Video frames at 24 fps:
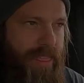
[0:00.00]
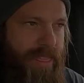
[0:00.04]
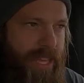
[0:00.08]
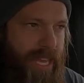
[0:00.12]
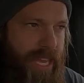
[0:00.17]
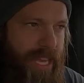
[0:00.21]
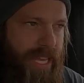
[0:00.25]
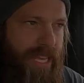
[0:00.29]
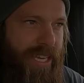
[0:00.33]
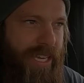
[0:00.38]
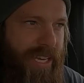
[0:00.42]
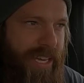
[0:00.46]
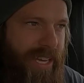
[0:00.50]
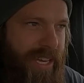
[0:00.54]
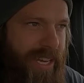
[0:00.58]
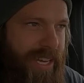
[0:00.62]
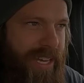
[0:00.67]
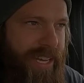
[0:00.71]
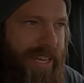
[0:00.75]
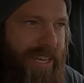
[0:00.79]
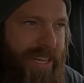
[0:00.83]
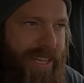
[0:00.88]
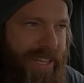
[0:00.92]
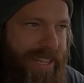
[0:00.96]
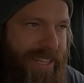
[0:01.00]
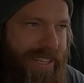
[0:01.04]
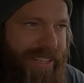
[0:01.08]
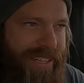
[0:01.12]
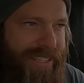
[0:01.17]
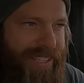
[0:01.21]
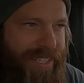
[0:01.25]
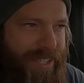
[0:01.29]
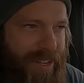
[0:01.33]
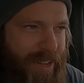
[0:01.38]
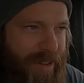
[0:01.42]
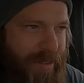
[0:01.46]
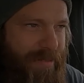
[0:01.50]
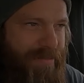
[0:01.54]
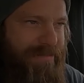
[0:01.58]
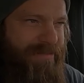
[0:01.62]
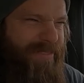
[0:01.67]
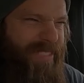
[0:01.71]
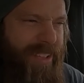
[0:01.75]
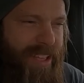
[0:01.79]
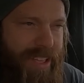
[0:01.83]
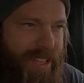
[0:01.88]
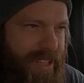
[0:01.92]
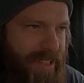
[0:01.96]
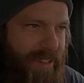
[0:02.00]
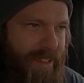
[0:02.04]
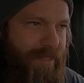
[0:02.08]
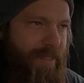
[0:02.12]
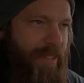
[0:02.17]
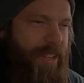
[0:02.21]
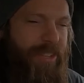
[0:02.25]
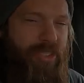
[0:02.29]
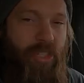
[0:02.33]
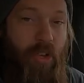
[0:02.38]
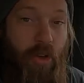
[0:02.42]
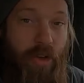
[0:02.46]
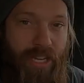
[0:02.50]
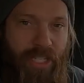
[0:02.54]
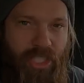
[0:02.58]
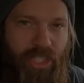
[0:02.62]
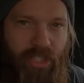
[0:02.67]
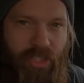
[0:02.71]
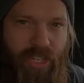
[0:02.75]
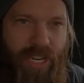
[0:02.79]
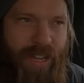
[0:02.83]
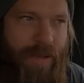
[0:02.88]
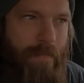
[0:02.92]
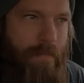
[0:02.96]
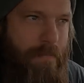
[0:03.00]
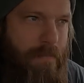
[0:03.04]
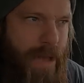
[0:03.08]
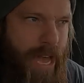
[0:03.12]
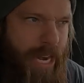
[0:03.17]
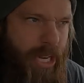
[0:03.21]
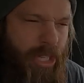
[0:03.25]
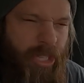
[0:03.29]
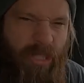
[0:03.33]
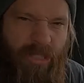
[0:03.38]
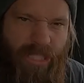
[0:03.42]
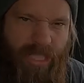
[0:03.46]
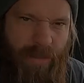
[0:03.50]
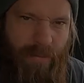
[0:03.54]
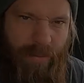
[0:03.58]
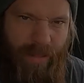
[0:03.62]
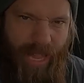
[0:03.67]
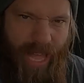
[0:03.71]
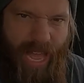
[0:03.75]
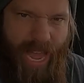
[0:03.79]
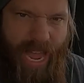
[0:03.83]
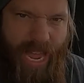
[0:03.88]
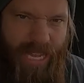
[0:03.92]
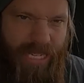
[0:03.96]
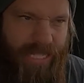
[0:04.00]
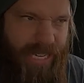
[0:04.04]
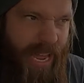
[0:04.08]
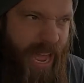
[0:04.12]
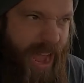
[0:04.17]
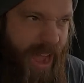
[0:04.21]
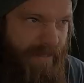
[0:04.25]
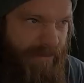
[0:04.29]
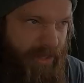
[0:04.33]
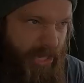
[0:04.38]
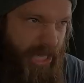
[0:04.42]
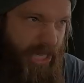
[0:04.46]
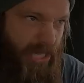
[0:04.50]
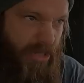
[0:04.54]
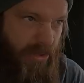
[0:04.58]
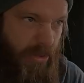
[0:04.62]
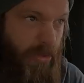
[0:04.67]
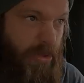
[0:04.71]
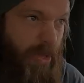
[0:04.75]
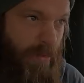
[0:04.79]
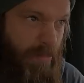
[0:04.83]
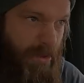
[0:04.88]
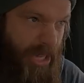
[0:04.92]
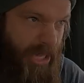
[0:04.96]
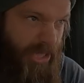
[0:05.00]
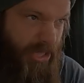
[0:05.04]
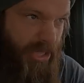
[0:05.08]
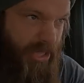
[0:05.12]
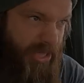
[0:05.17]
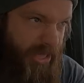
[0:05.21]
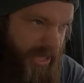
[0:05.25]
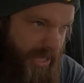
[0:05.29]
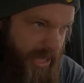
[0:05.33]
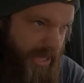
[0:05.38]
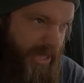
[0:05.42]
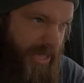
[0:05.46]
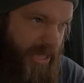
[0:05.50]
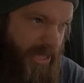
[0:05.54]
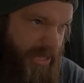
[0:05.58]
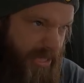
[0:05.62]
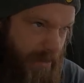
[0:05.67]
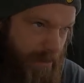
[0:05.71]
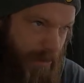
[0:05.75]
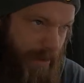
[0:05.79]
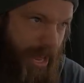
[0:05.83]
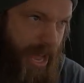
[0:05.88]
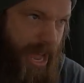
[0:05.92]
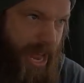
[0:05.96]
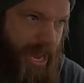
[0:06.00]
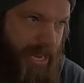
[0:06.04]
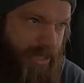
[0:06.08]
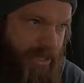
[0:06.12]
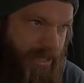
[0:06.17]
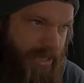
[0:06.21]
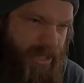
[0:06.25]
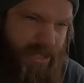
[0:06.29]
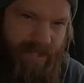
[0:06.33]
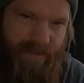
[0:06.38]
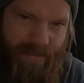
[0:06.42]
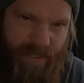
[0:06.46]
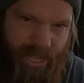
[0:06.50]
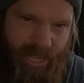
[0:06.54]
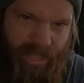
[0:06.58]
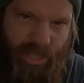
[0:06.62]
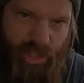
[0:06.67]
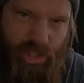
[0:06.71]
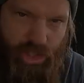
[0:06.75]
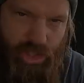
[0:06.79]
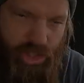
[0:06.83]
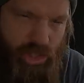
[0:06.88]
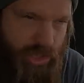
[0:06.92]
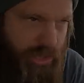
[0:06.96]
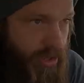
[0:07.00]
think, uh, you know, Let's go extreme. Medical supplies. I have to get through the blizzard to get these supplies to the village.